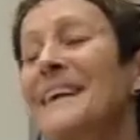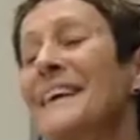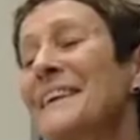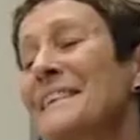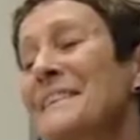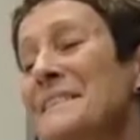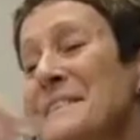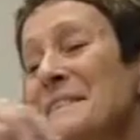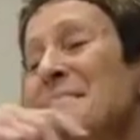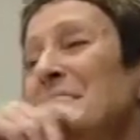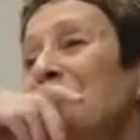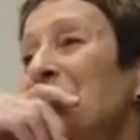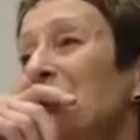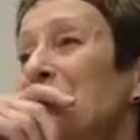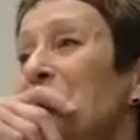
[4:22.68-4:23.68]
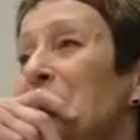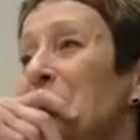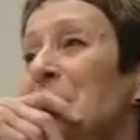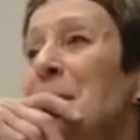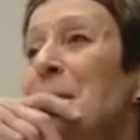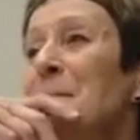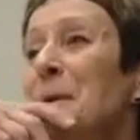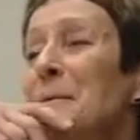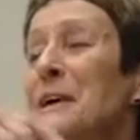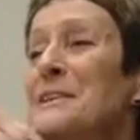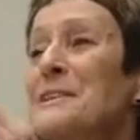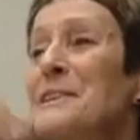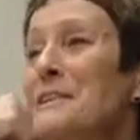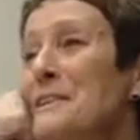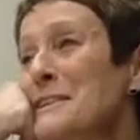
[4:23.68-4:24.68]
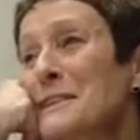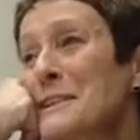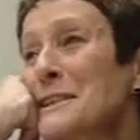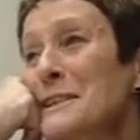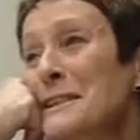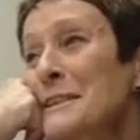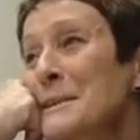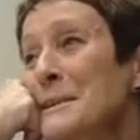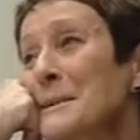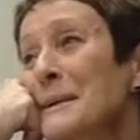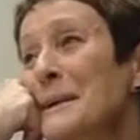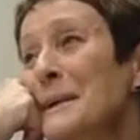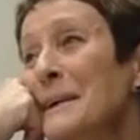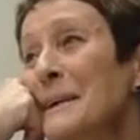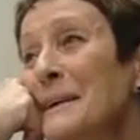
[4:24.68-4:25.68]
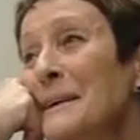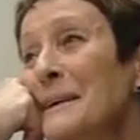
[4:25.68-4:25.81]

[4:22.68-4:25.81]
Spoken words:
And we went into the souk